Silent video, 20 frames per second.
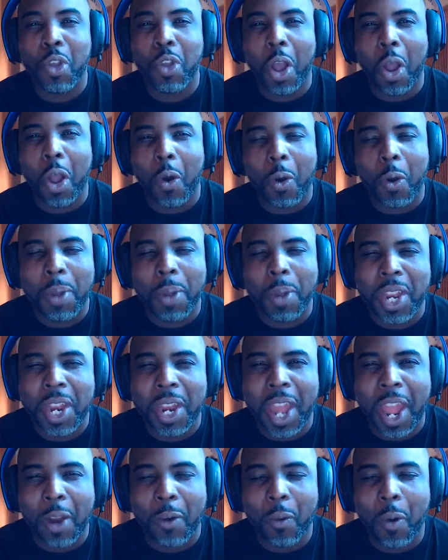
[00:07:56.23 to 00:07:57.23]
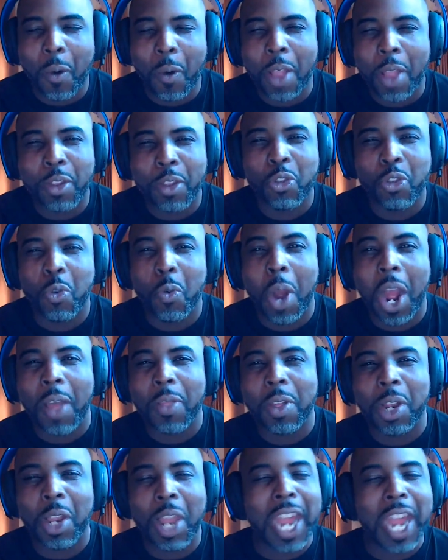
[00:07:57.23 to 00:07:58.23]
you saw on Monday Night Raw that
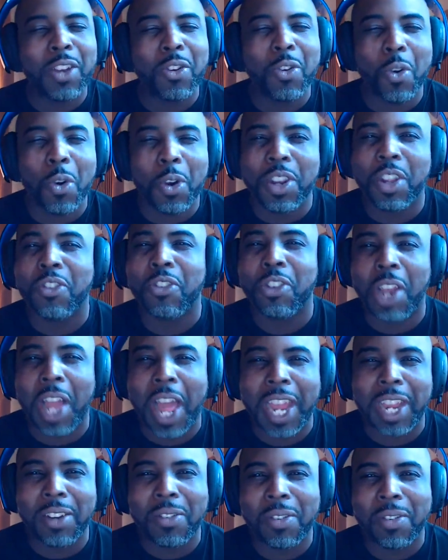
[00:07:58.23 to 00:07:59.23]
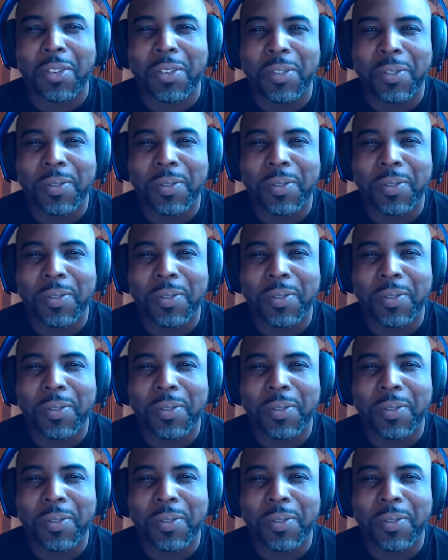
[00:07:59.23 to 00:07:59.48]
you either liked or disliked?